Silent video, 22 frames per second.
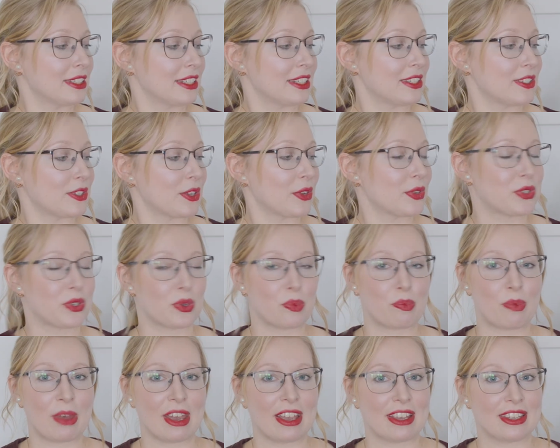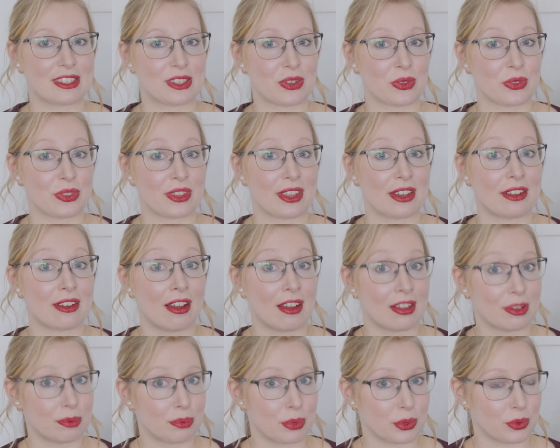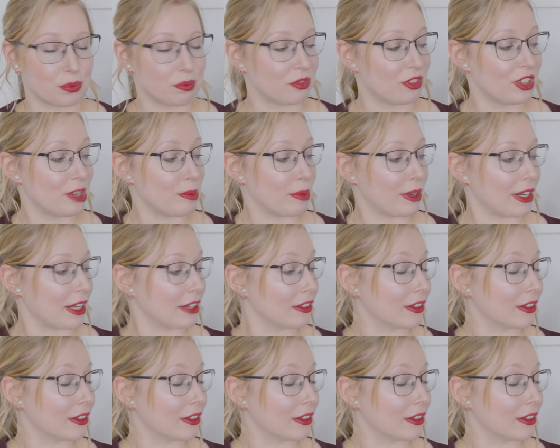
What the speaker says: it's also based on their album, Viimeinen and